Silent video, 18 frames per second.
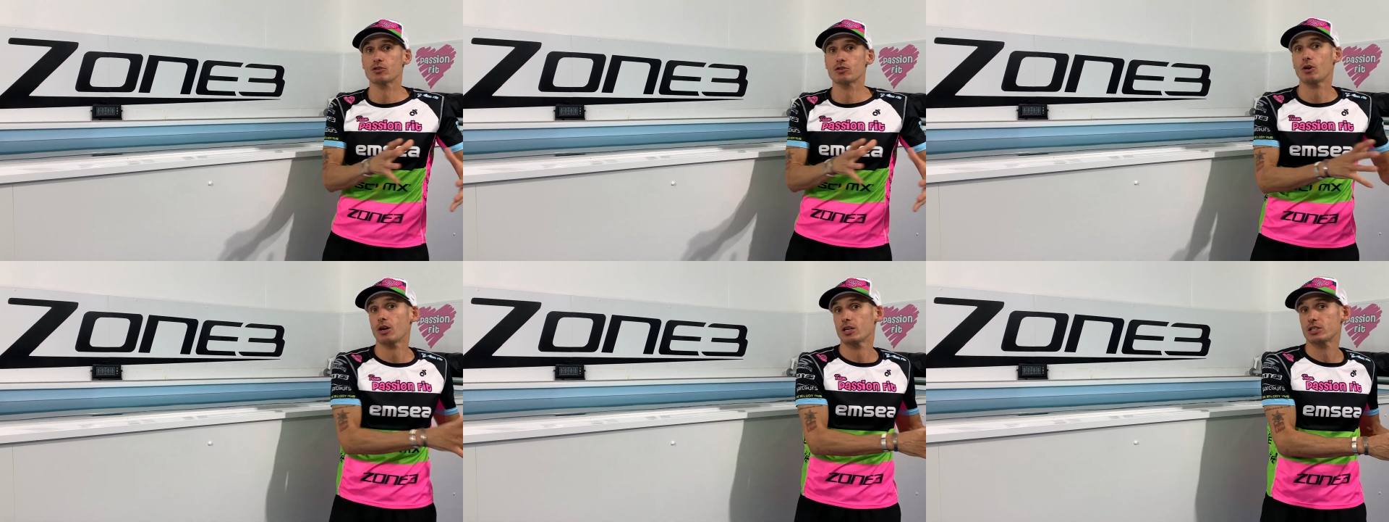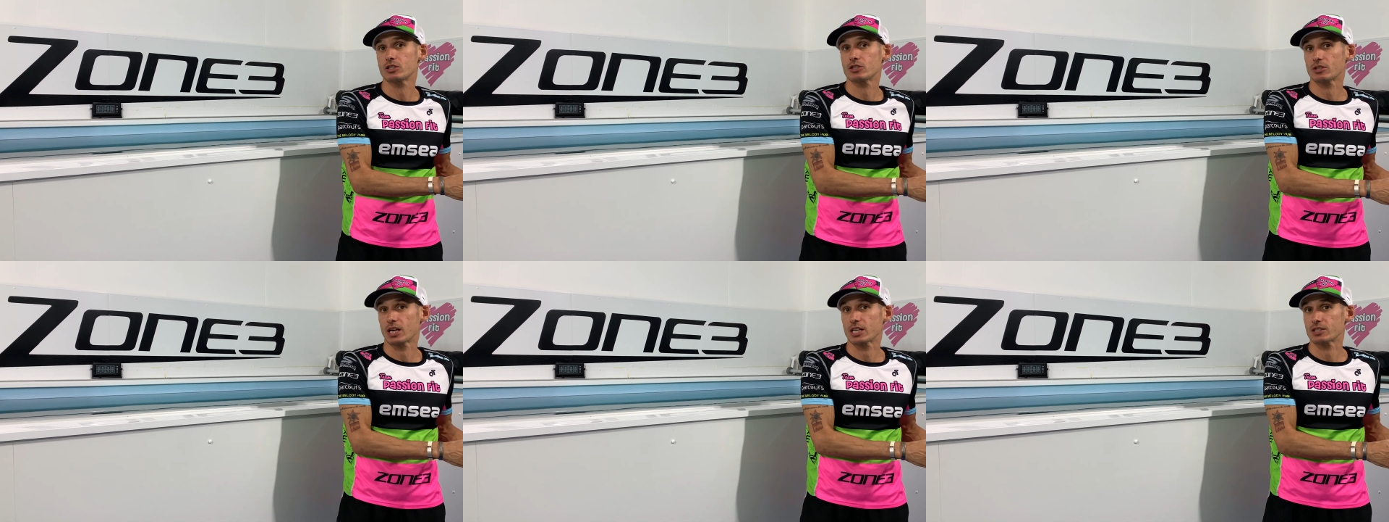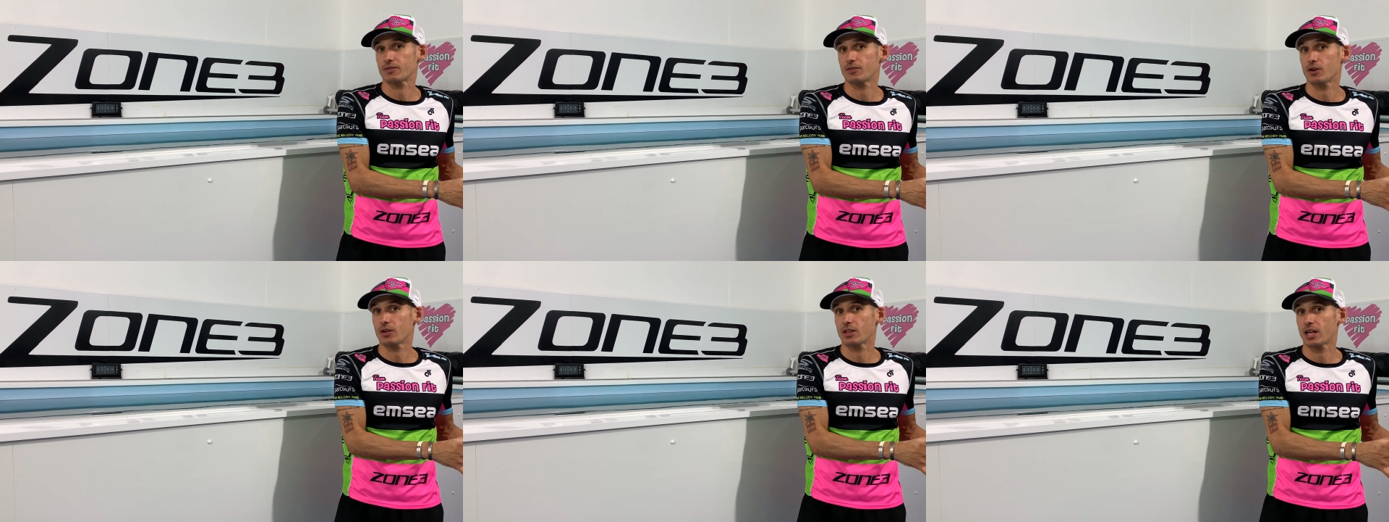tried to
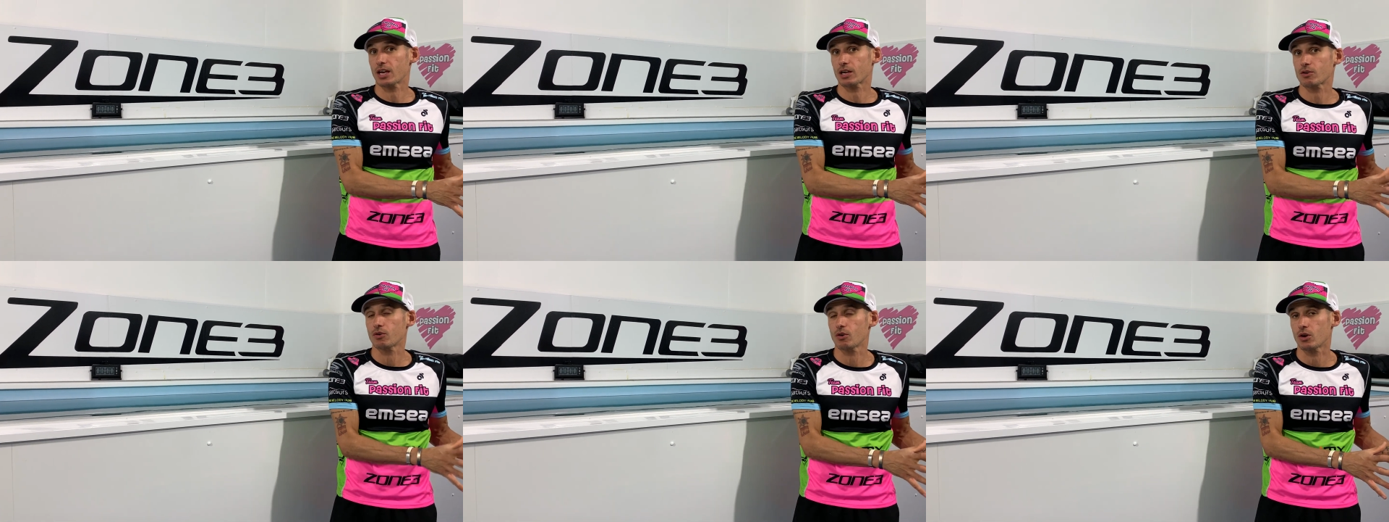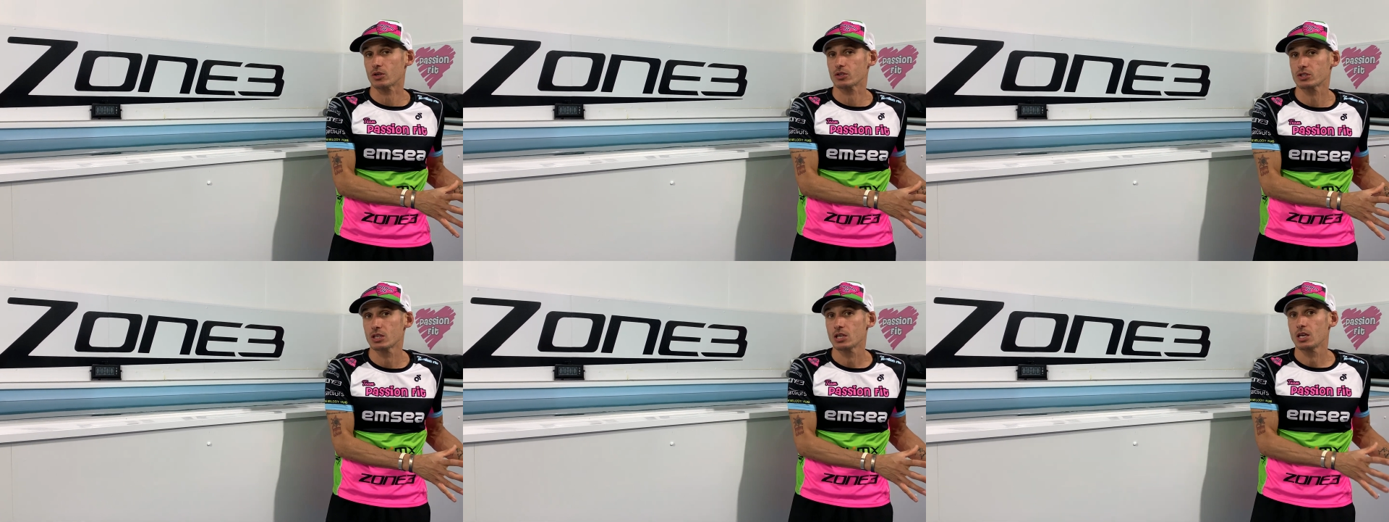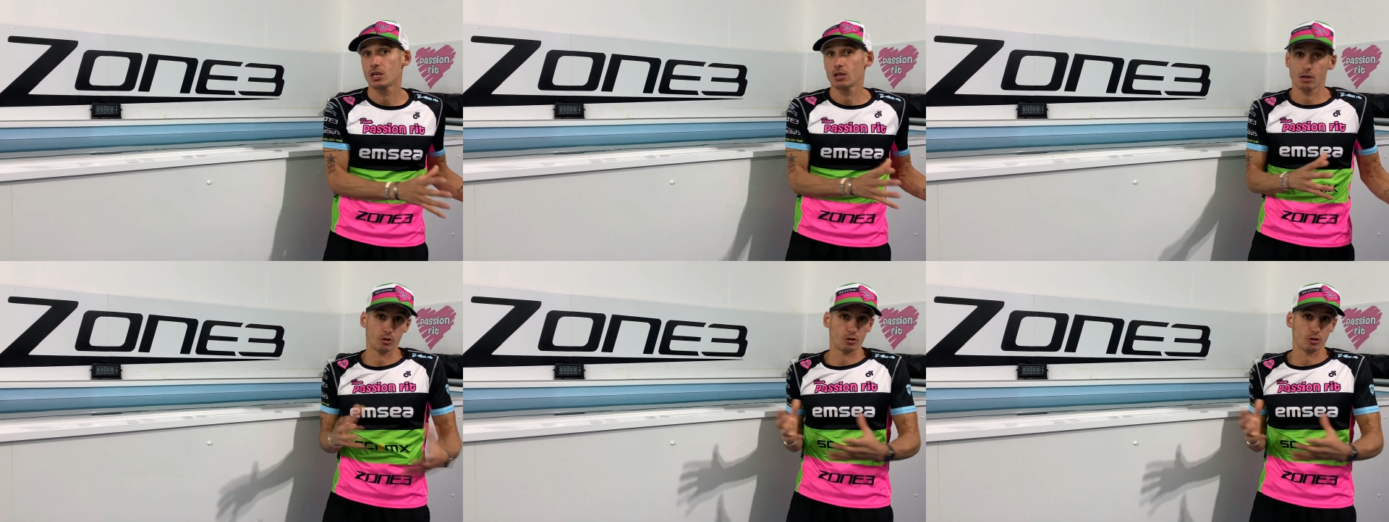transfer that across.